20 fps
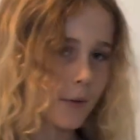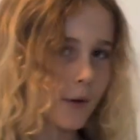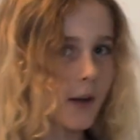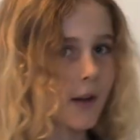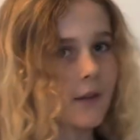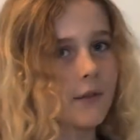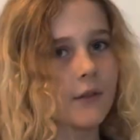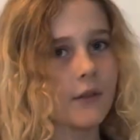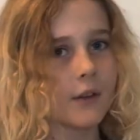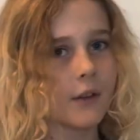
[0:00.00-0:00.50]

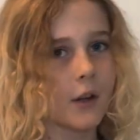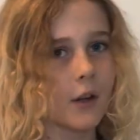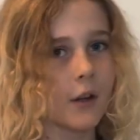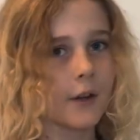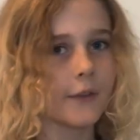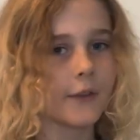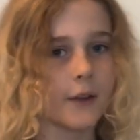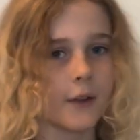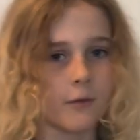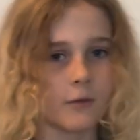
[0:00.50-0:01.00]

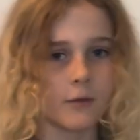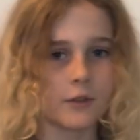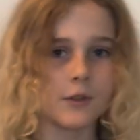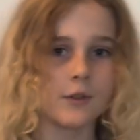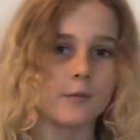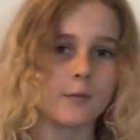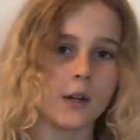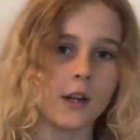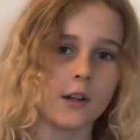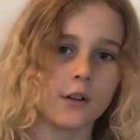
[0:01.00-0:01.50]
Pantheon that was
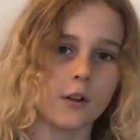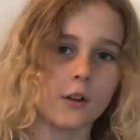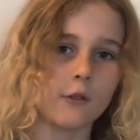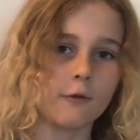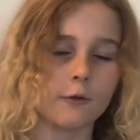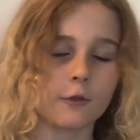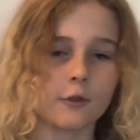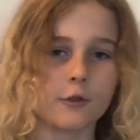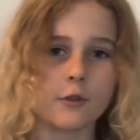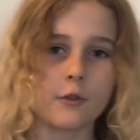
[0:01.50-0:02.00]
made
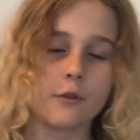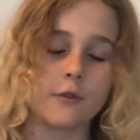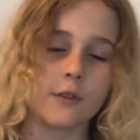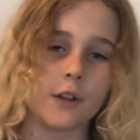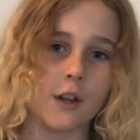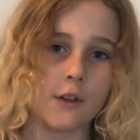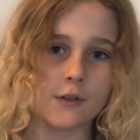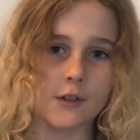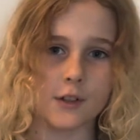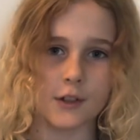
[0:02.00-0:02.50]
over
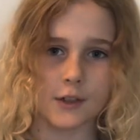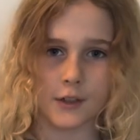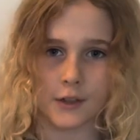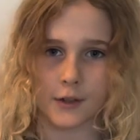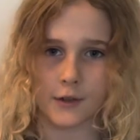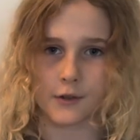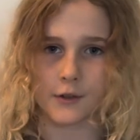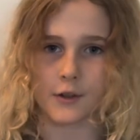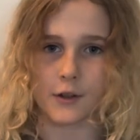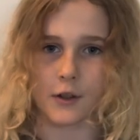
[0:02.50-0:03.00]
2,000
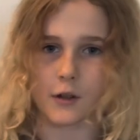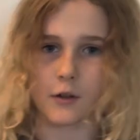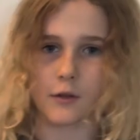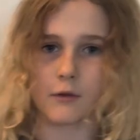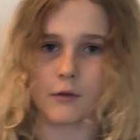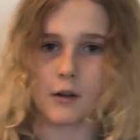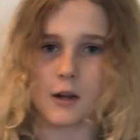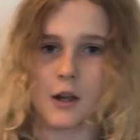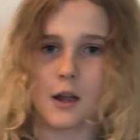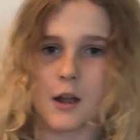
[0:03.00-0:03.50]
years ago,